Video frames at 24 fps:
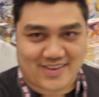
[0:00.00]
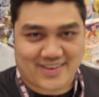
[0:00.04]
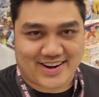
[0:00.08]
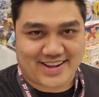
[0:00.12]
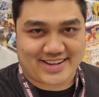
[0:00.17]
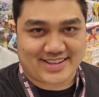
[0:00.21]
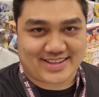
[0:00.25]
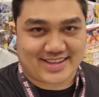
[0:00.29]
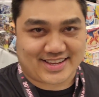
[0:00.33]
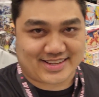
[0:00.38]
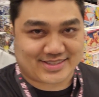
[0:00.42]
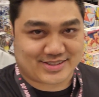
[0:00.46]

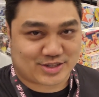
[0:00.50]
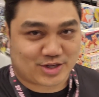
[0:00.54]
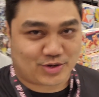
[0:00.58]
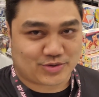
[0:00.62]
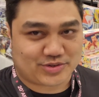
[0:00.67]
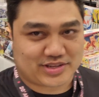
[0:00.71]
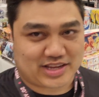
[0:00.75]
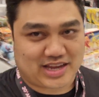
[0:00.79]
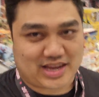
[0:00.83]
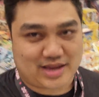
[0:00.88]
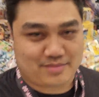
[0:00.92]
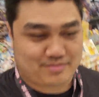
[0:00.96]
right, it's go
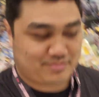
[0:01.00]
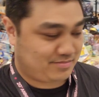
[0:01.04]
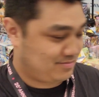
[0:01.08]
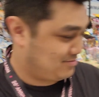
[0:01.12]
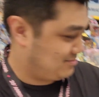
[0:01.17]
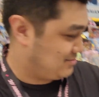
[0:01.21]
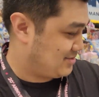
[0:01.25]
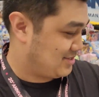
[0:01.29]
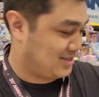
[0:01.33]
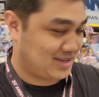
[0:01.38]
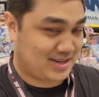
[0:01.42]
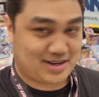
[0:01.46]
time.
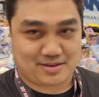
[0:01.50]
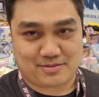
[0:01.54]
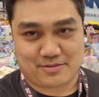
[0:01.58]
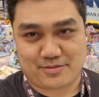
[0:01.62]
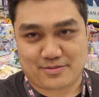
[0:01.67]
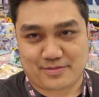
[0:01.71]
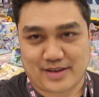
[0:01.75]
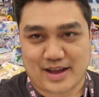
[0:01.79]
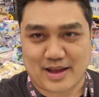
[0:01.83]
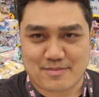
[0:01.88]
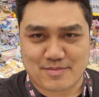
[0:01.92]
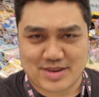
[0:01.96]

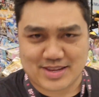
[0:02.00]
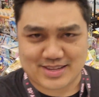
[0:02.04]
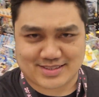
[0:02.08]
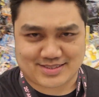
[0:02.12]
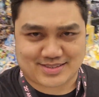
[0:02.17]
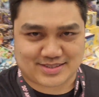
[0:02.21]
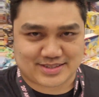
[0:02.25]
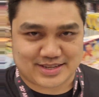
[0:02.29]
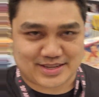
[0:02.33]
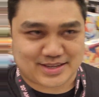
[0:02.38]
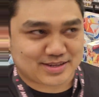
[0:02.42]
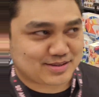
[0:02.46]
5
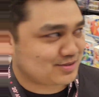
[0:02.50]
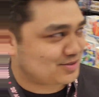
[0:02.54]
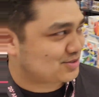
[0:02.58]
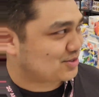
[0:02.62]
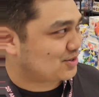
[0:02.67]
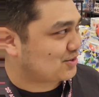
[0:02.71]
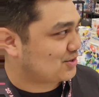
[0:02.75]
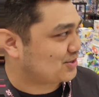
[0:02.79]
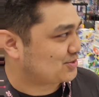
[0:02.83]
minutes in, so